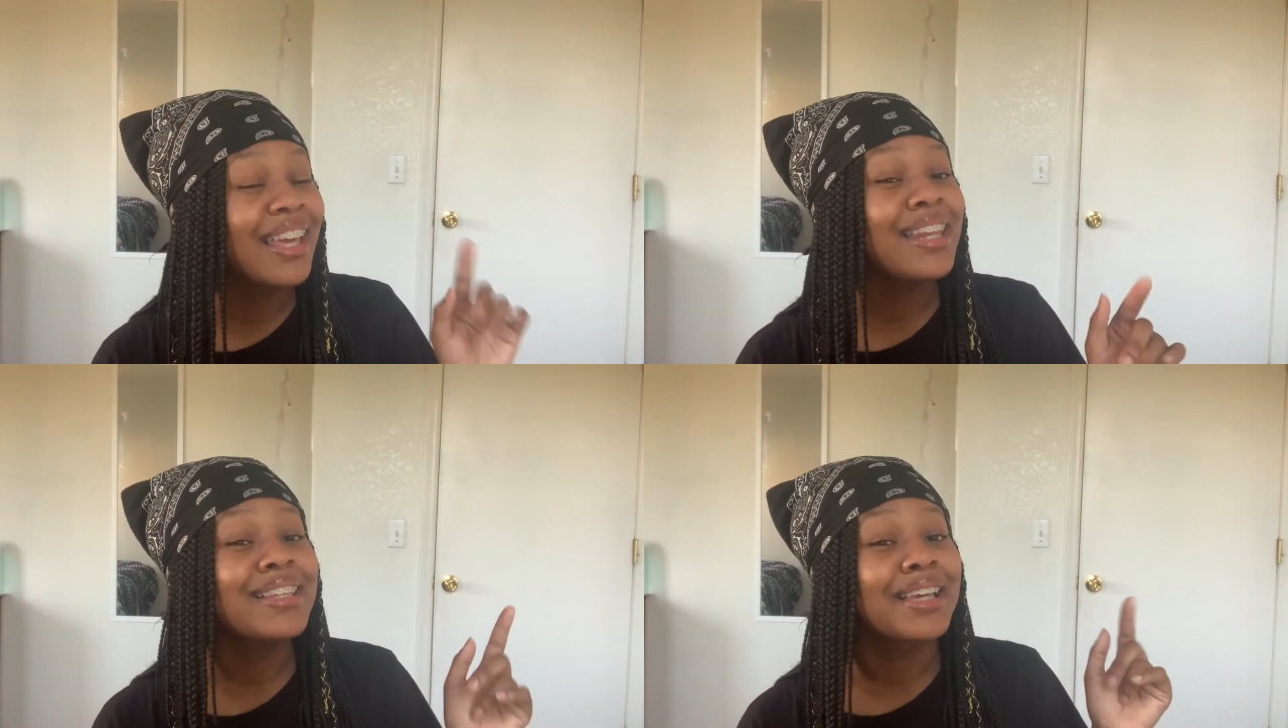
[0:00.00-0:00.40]

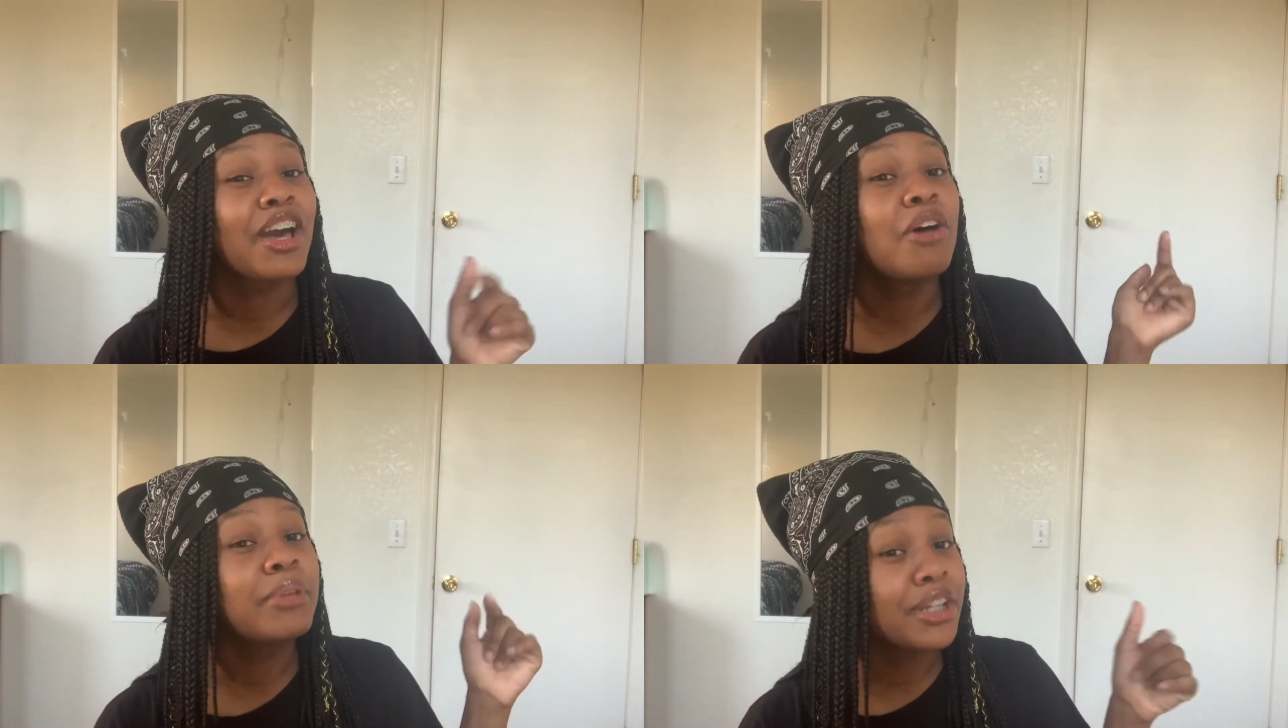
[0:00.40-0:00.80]
they need to
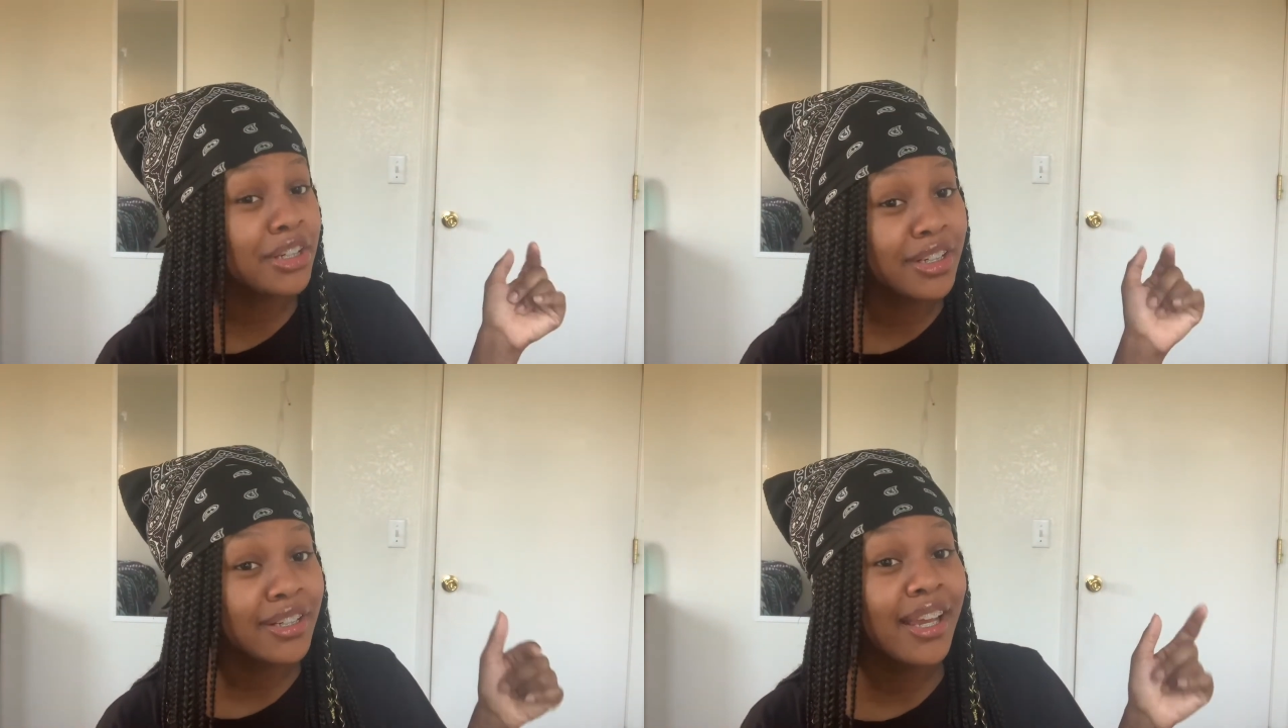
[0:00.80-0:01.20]
come
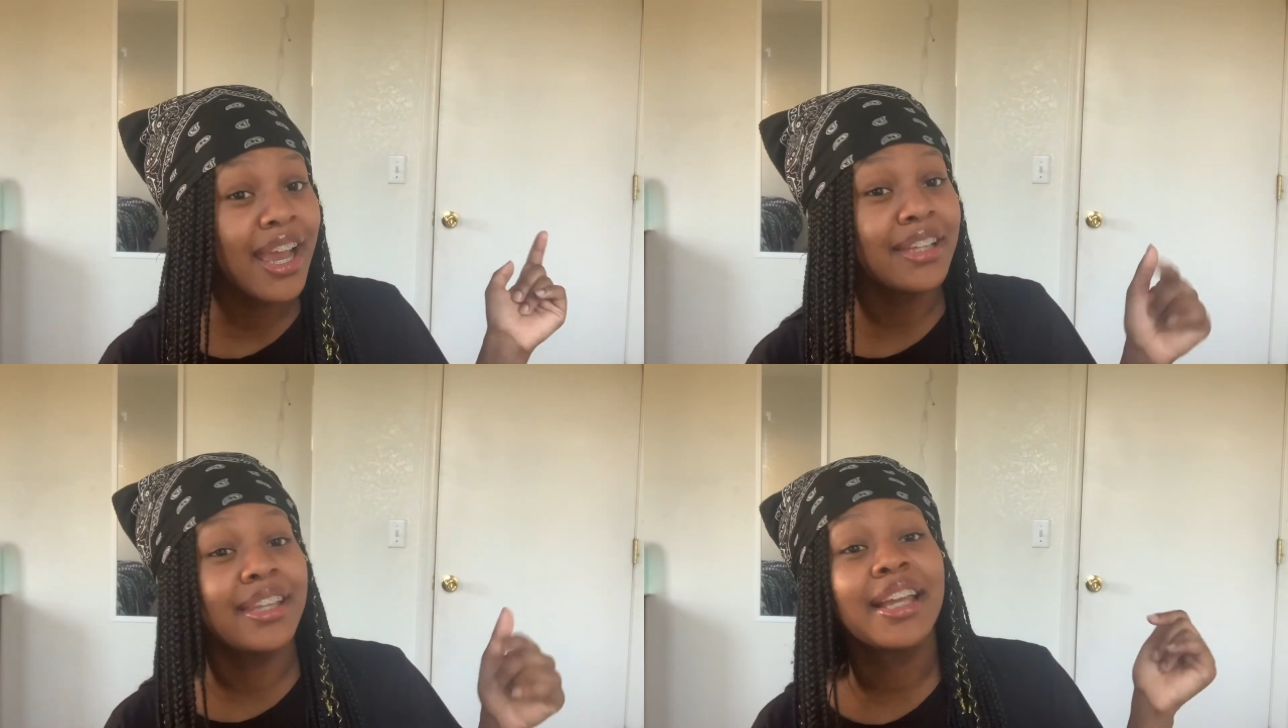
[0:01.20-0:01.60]
here
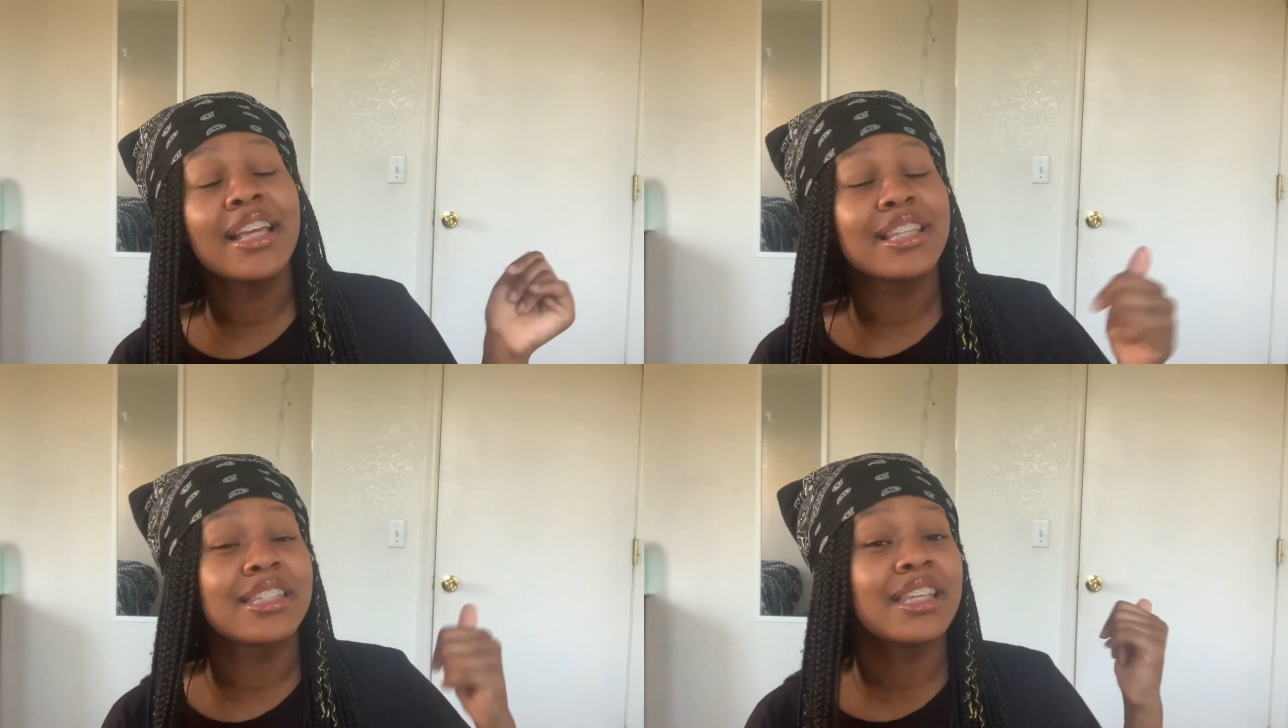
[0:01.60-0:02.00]
and they
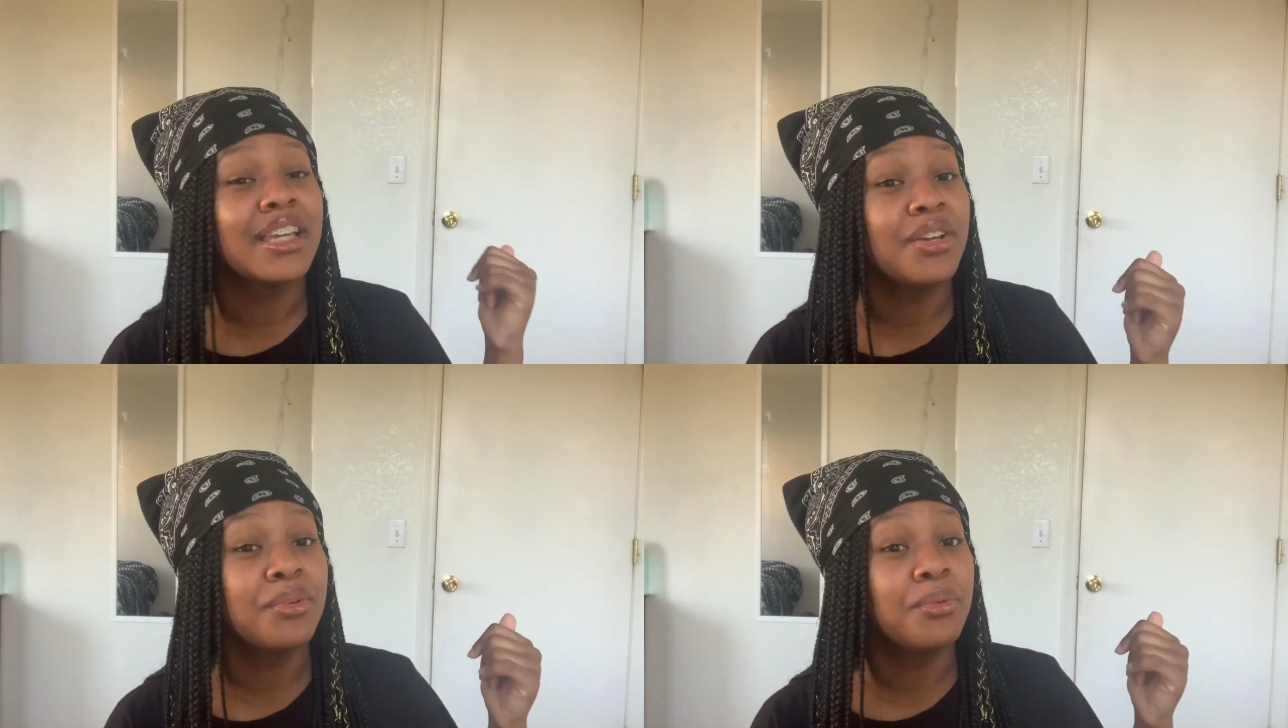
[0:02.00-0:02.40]
need to
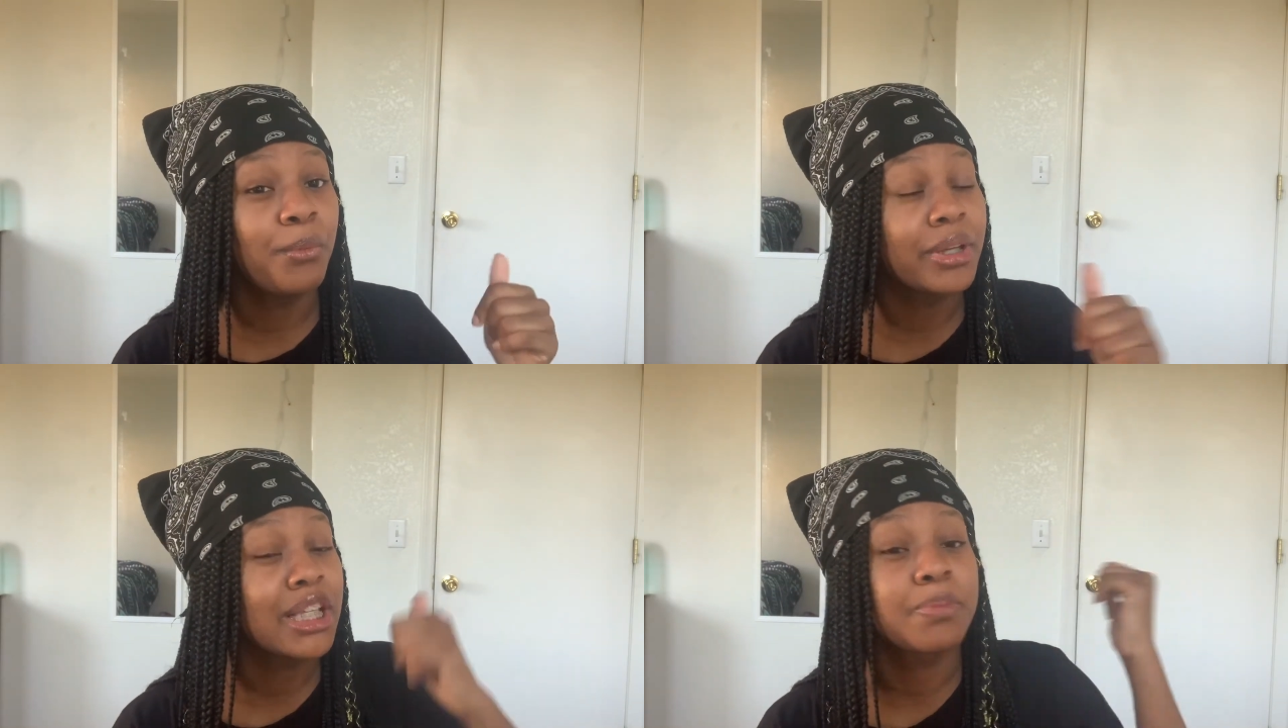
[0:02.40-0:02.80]
see
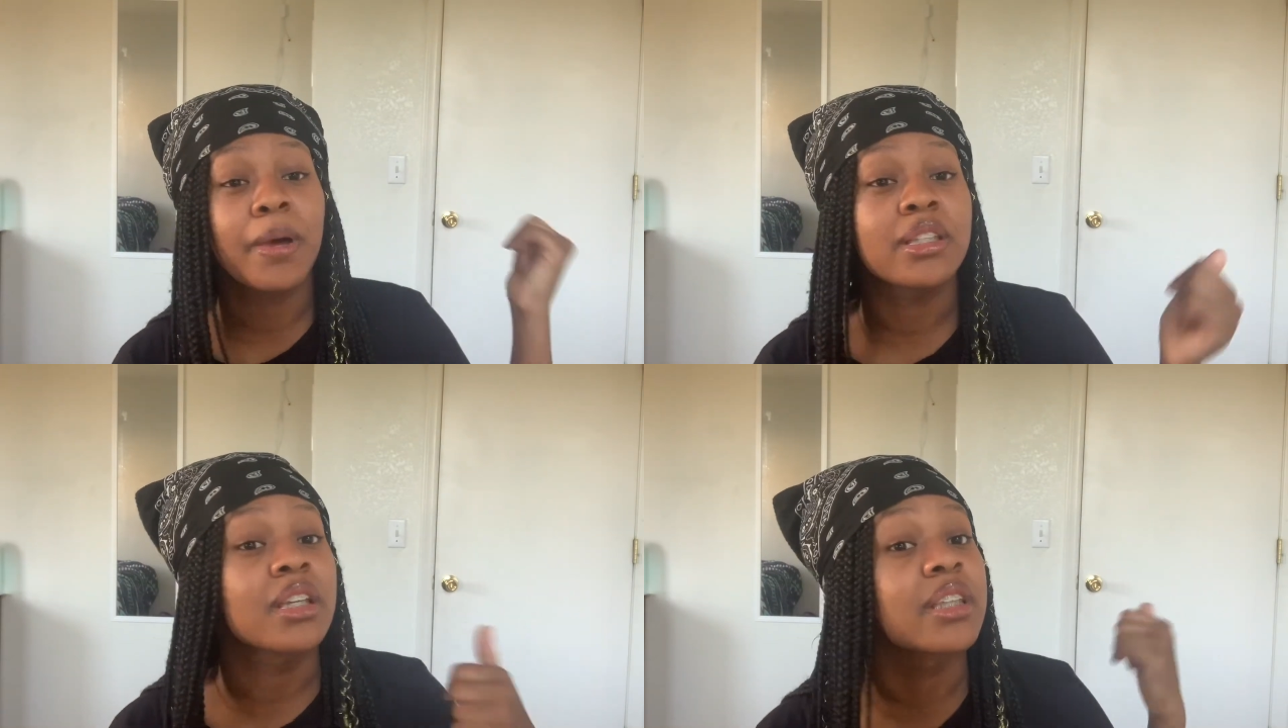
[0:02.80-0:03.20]
what this
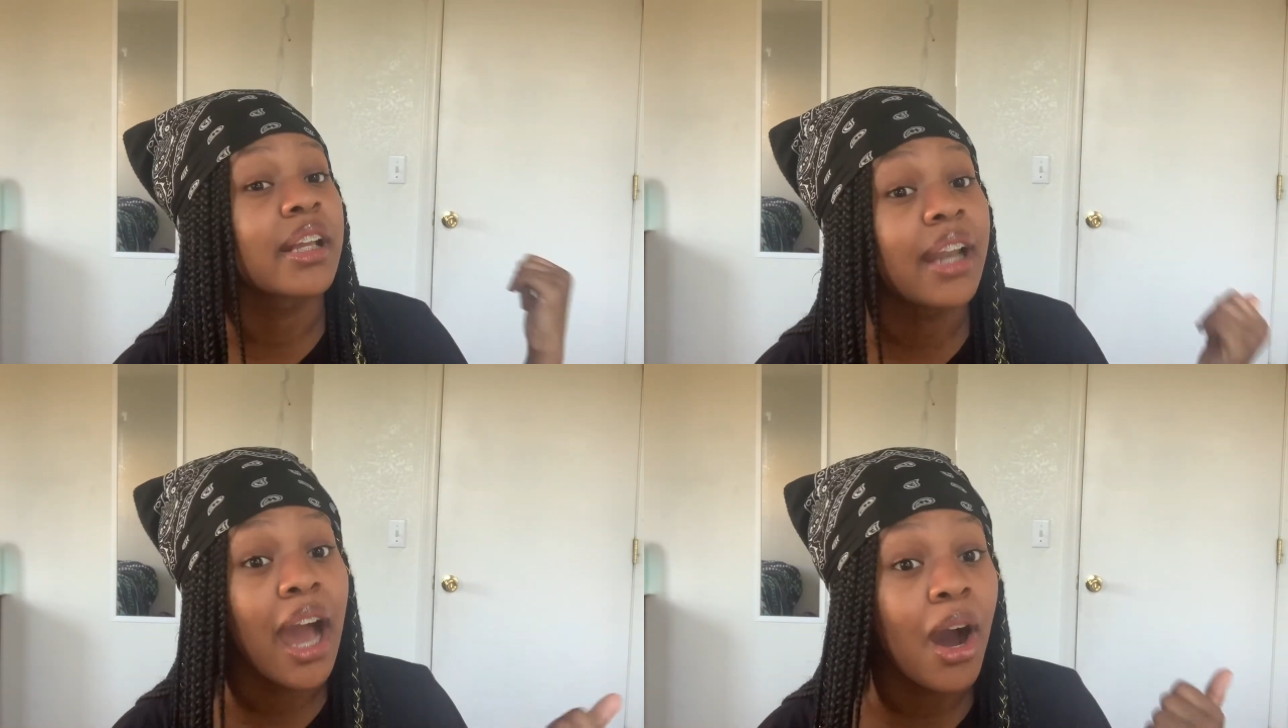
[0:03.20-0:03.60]
place looks
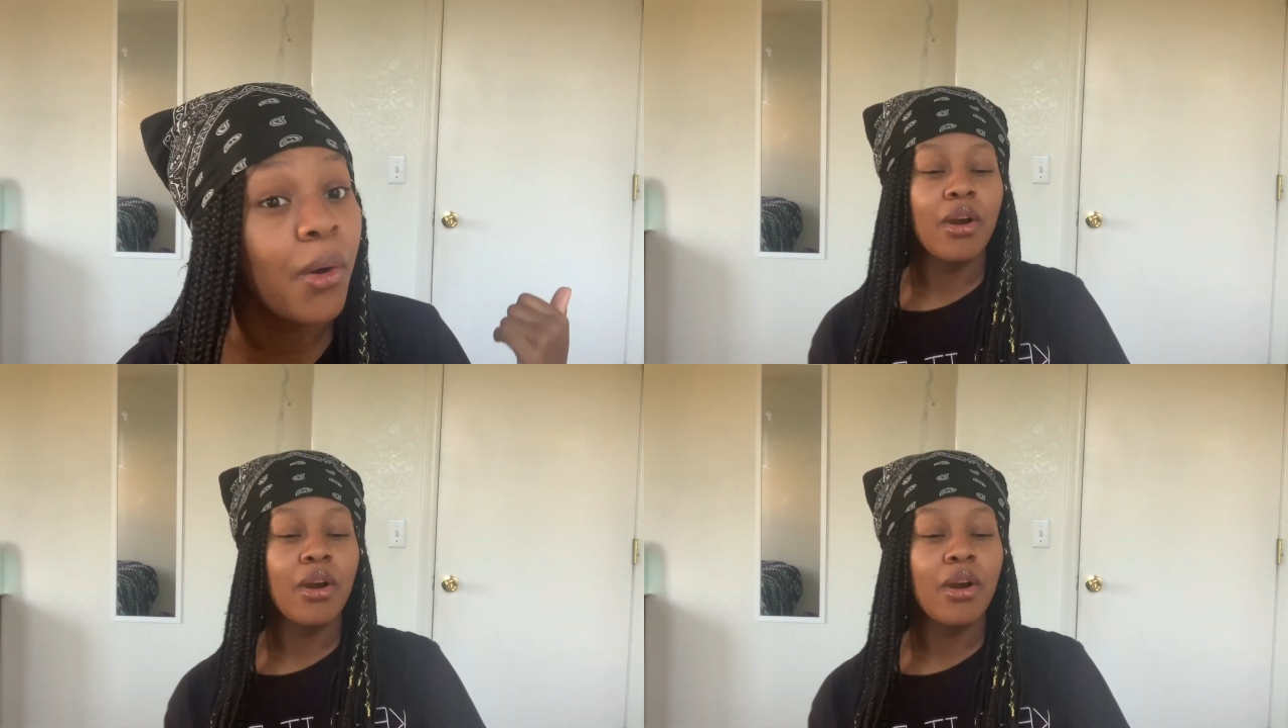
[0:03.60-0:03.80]
like now.